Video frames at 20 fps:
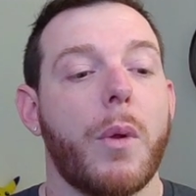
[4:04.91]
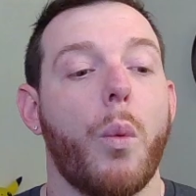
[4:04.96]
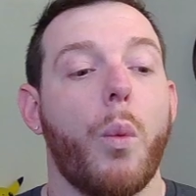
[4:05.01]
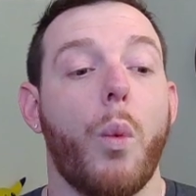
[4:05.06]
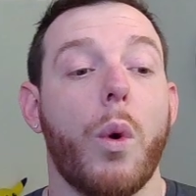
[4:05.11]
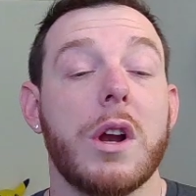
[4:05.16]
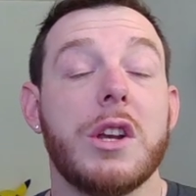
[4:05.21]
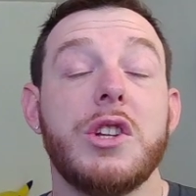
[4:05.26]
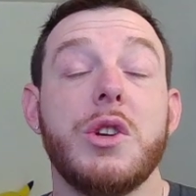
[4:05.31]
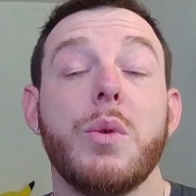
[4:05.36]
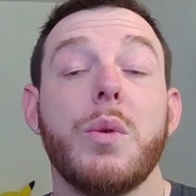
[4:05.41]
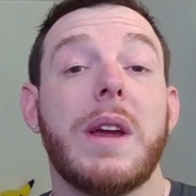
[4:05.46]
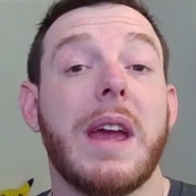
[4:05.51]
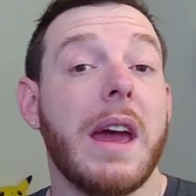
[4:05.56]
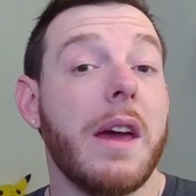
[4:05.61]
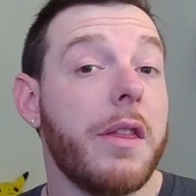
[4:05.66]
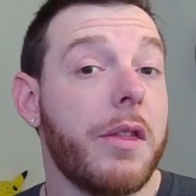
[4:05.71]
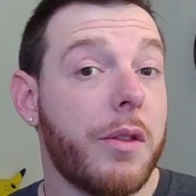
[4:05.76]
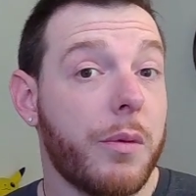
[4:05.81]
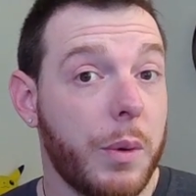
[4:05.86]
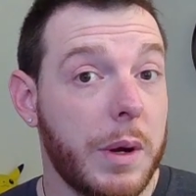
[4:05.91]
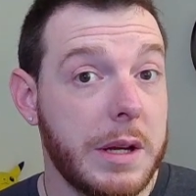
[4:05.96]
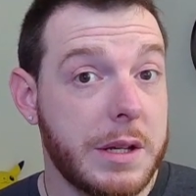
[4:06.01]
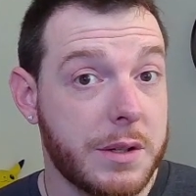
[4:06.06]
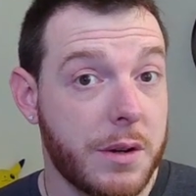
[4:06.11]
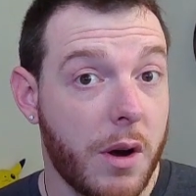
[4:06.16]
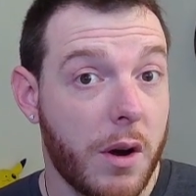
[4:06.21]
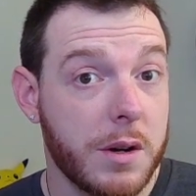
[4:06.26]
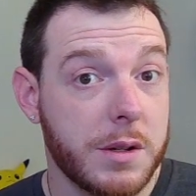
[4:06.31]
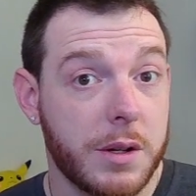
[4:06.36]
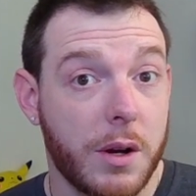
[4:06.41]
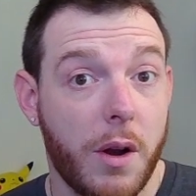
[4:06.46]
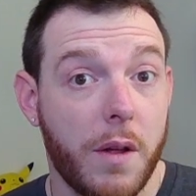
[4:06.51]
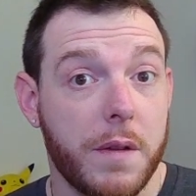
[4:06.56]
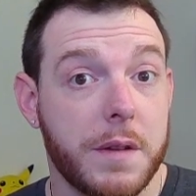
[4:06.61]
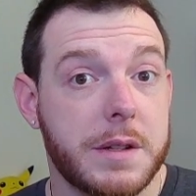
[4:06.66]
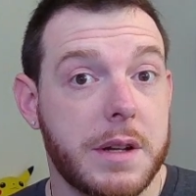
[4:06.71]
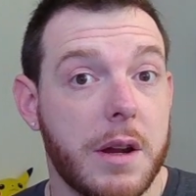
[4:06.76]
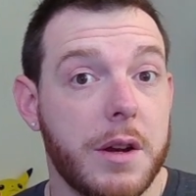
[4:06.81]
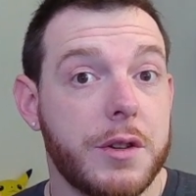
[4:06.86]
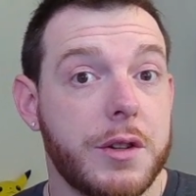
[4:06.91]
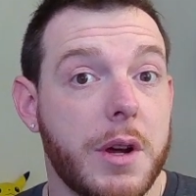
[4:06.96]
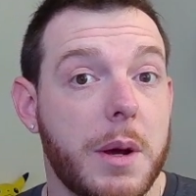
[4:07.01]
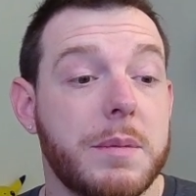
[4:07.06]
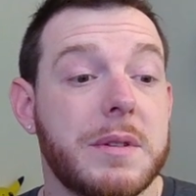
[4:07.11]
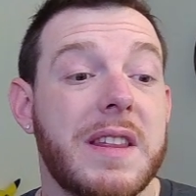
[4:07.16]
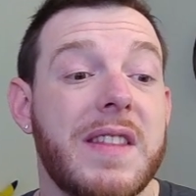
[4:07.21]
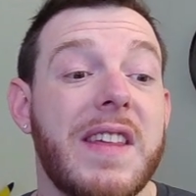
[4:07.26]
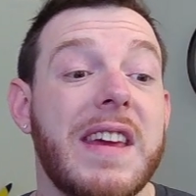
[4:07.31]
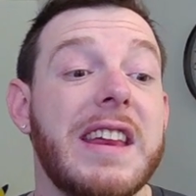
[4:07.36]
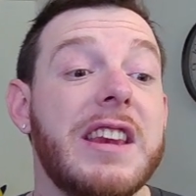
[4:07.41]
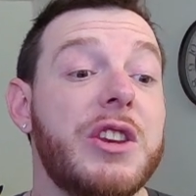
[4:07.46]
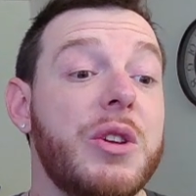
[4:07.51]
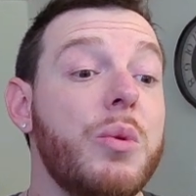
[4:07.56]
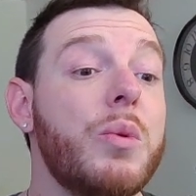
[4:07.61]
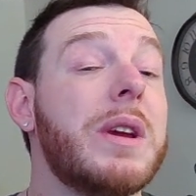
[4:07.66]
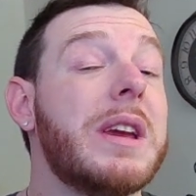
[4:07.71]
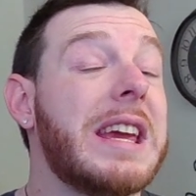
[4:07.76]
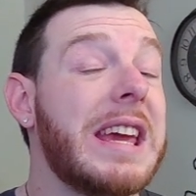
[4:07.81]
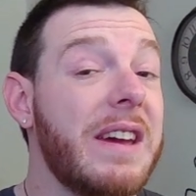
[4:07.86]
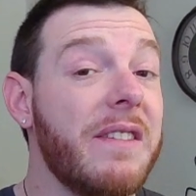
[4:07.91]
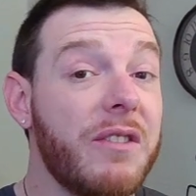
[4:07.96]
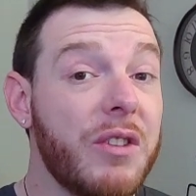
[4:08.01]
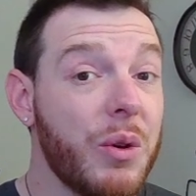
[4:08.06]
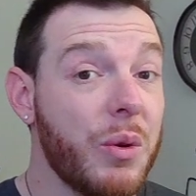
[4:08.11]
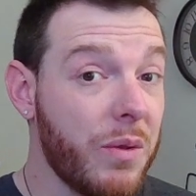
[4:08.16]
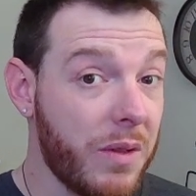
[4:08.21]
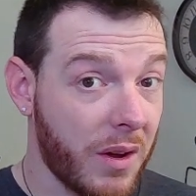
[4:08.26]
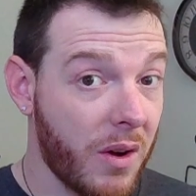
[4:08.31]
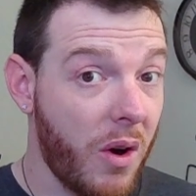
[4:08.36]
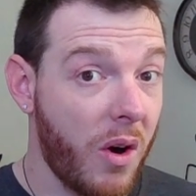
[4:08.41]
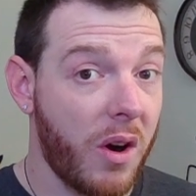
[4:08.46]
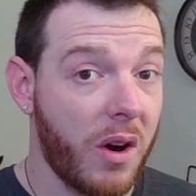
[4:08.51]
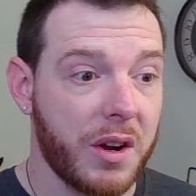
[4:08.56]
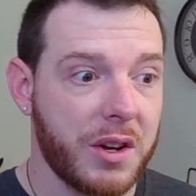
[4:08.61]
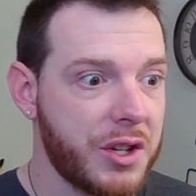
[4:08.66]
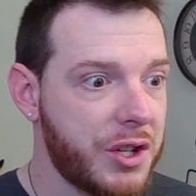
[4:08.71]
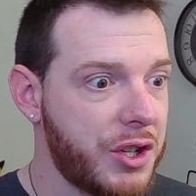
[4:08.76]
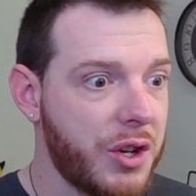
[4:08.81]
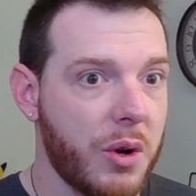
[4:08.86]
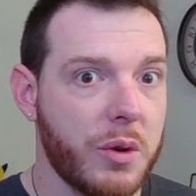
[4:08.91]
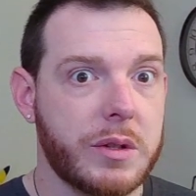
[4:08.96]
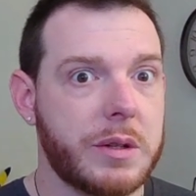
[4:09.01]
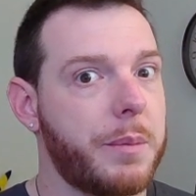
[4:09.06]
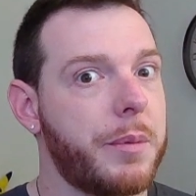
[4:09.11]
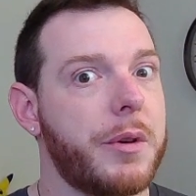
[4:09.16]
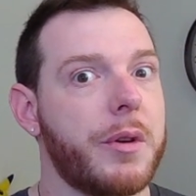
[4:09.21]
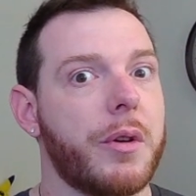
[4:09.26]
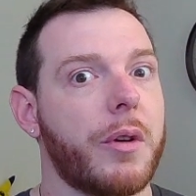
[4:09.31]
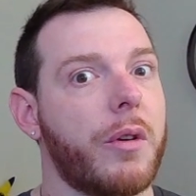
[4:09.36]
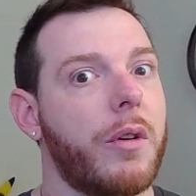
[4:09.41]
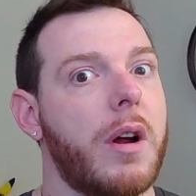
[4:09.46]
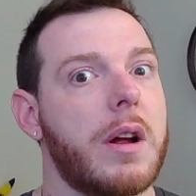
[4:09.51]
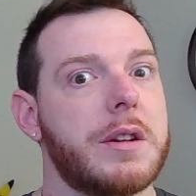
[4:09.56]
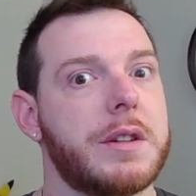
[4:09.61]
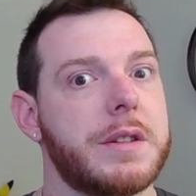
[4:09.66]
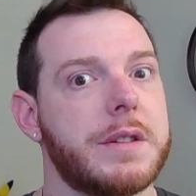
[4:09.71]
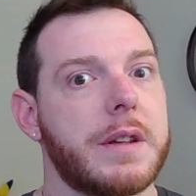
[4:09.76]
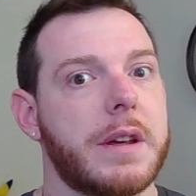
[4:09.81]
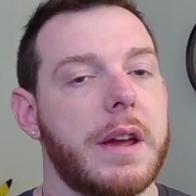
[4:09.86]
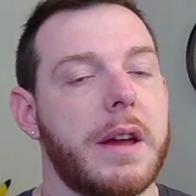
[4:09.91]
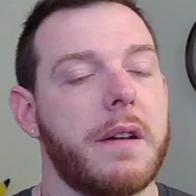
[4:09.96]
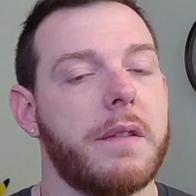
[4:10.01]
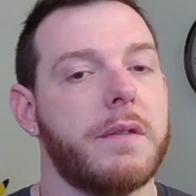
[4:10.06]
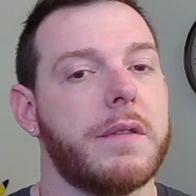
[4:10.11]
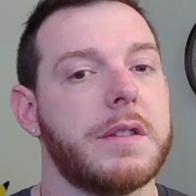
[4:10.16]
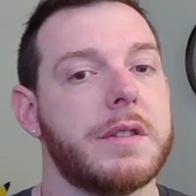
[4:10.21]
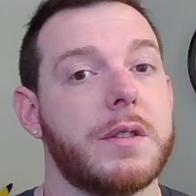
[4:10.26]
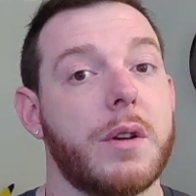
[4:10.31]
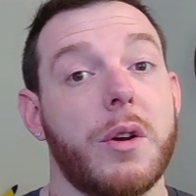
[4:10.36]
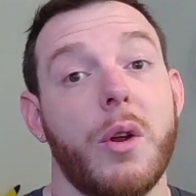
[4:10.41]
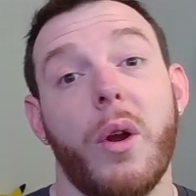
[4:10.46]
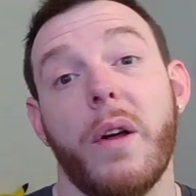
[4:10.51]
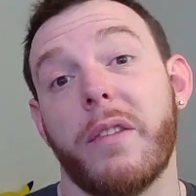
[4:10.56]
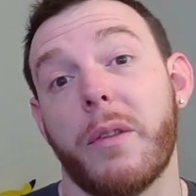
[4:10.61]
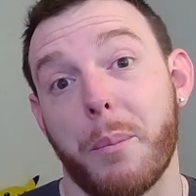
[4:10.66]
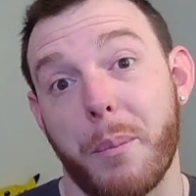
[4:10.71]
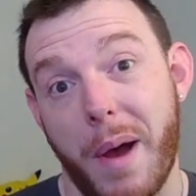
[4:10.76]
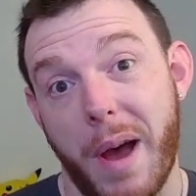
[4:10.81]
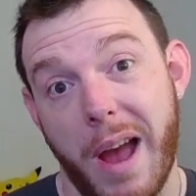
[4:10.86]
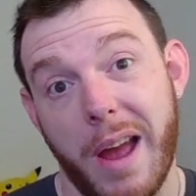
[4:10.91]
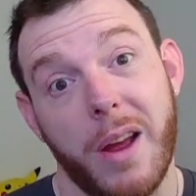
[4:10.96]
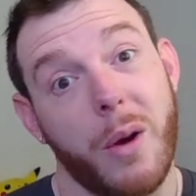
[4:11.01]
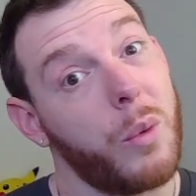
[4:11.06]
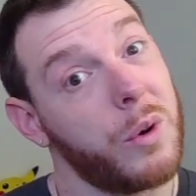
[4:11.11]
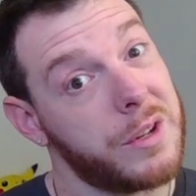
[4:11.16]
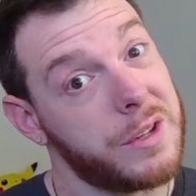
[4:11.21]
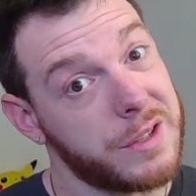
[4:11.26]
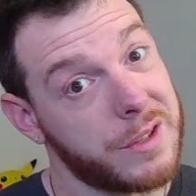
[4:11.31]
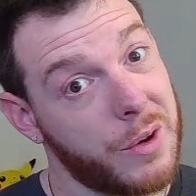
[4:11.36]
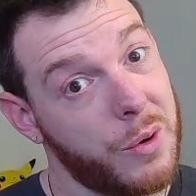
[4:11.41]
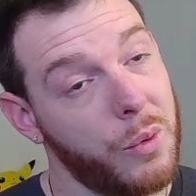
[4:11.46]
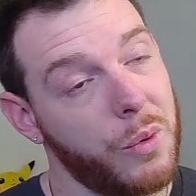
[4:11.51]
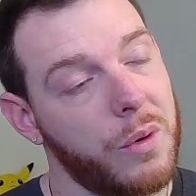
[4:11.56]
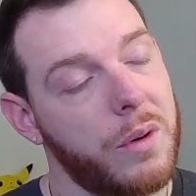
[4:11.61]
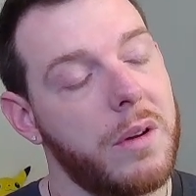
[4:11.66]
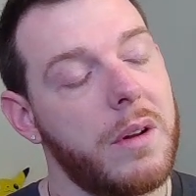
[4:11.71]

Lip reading: Once you get 3 stars on all the stunt jumps, they do give you the car. It just shows up in your garage as a gift, so you don't have to buy it, which is cool.